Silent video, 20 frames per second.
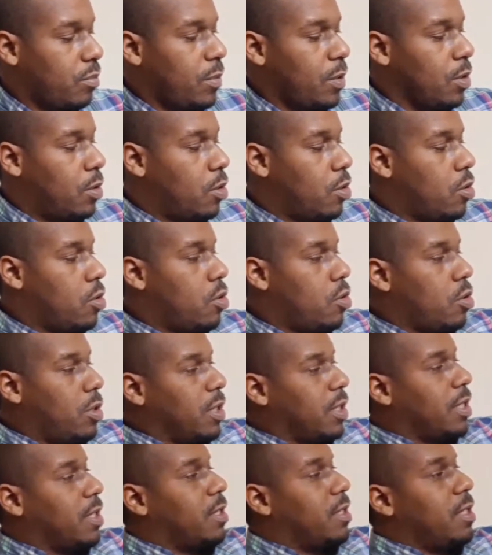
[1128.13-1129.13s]
Oh, look
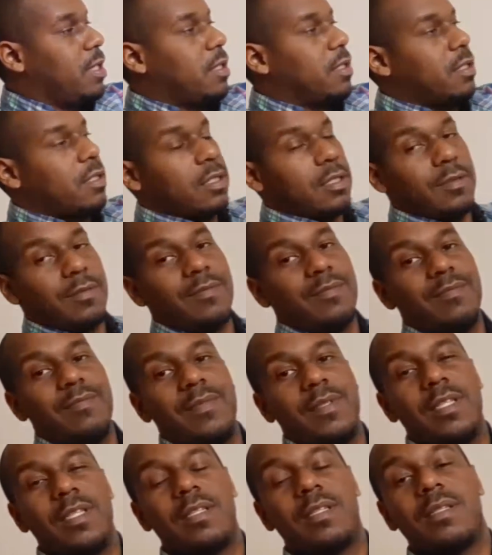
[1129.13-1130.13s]
at this.
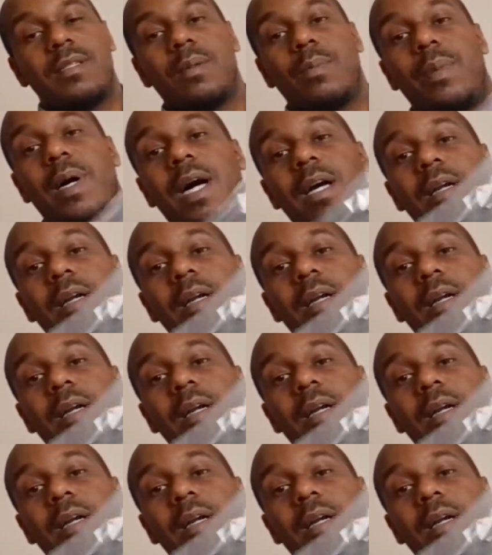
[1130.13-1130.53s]
This is the bottom.